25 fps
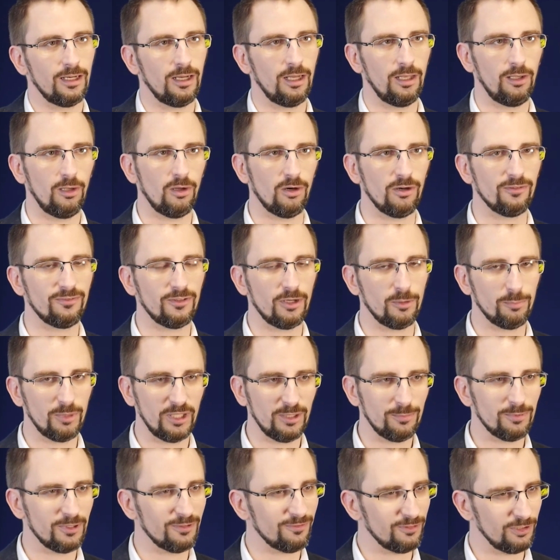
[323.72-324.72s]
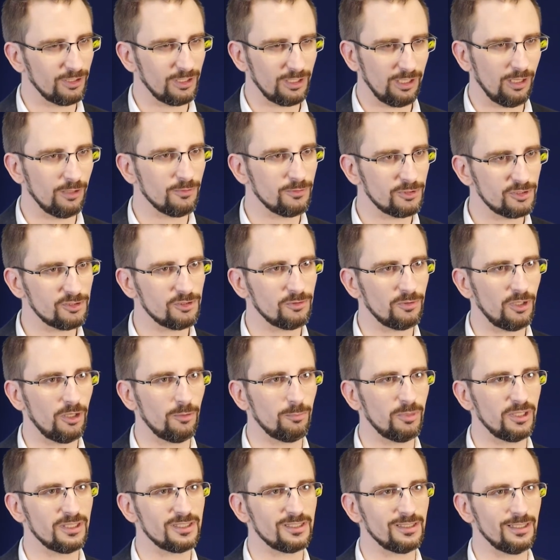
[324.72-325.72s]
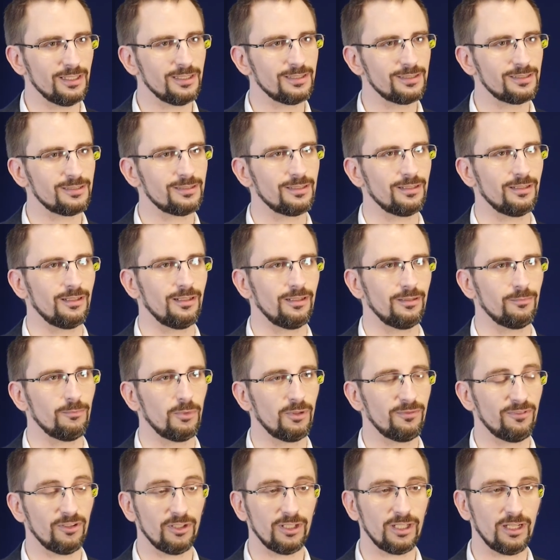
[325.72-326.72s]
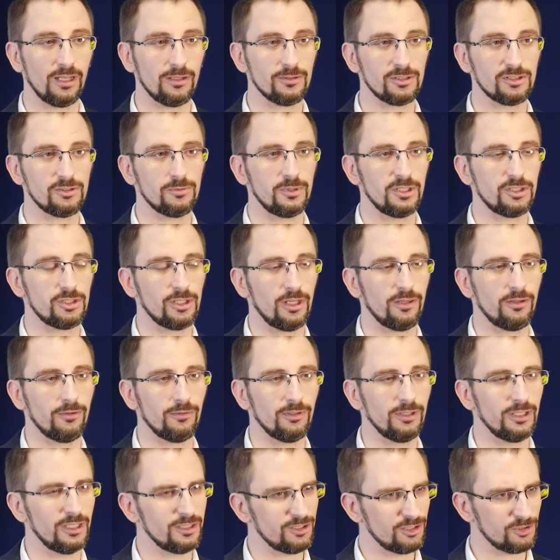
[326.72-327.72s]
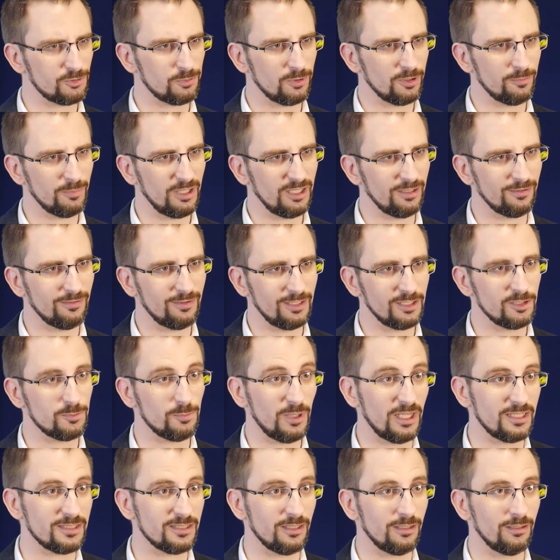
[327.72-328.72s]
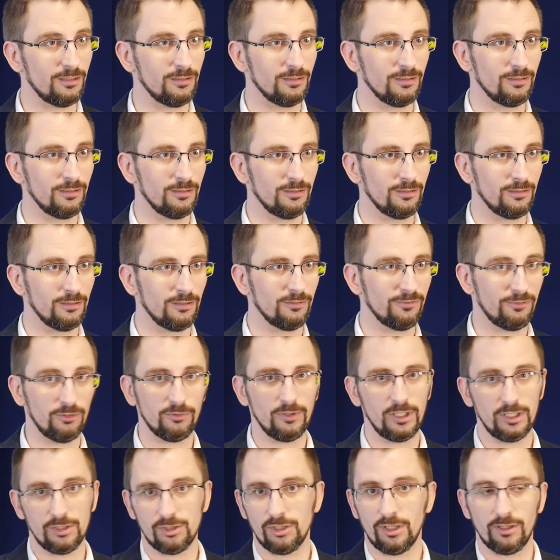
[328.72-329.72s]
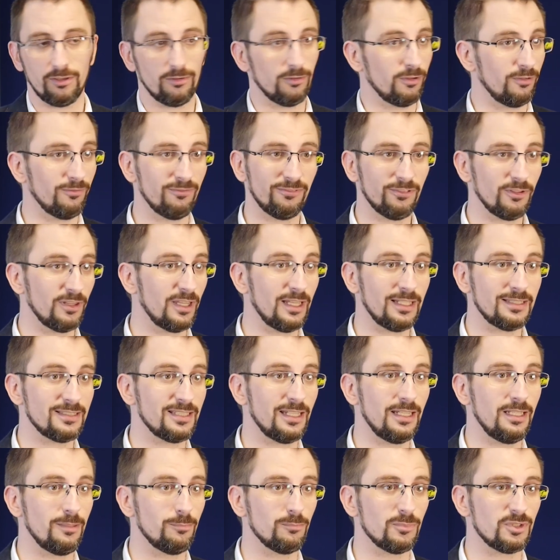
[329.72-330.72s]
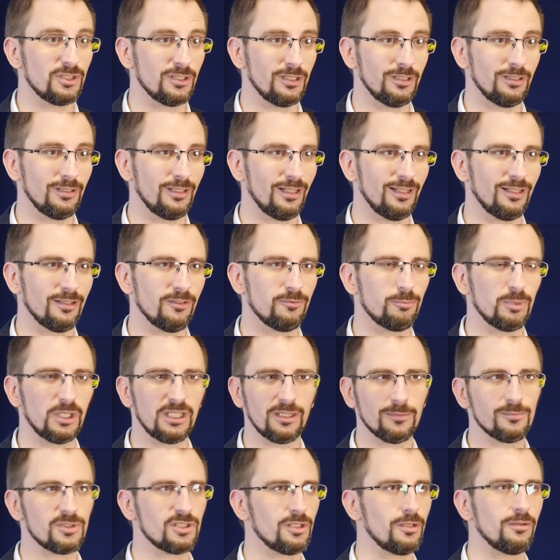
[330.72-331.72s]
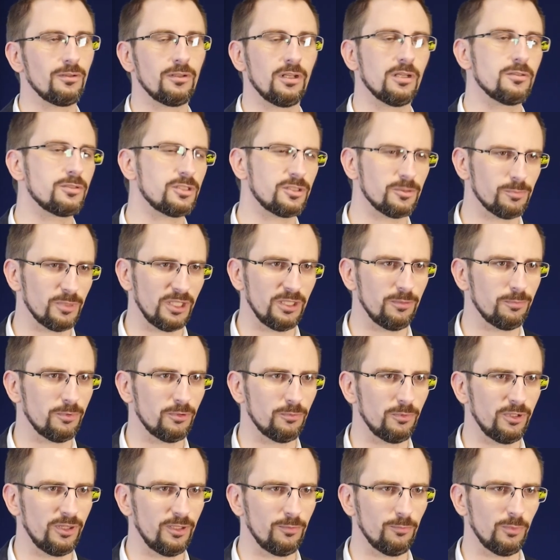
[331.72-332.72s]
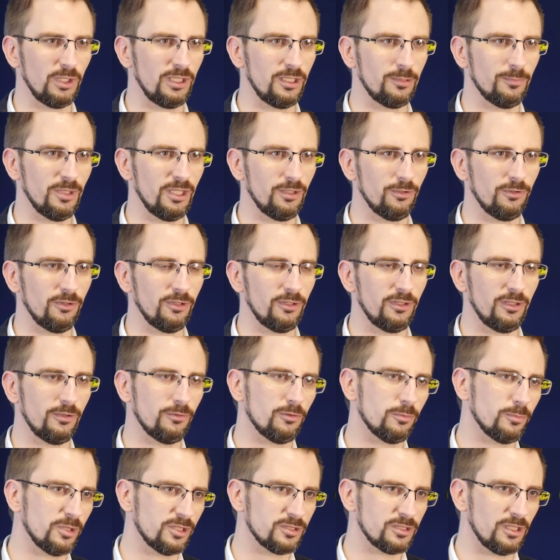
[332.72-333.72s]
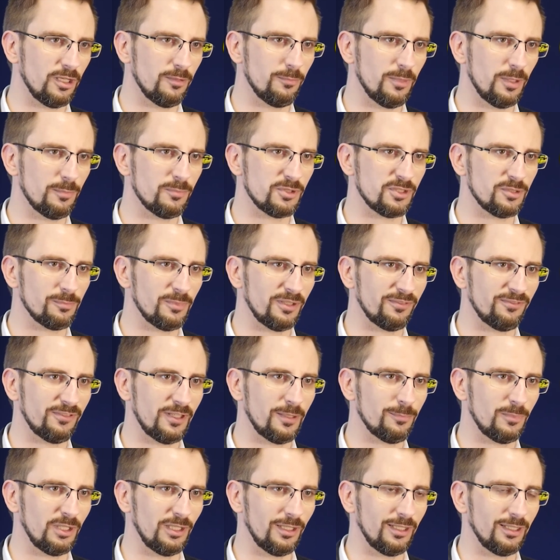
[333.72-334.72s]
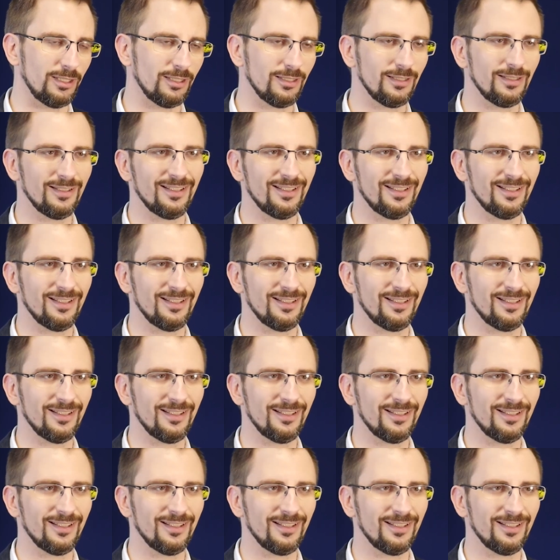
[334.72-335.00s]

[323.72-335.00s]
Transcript: A lot of our people are very close to our business. We're very close to each other, and they just want to make things better for each other and for their teams. And I've become so close to people within William Hill that they're almost like members of my family.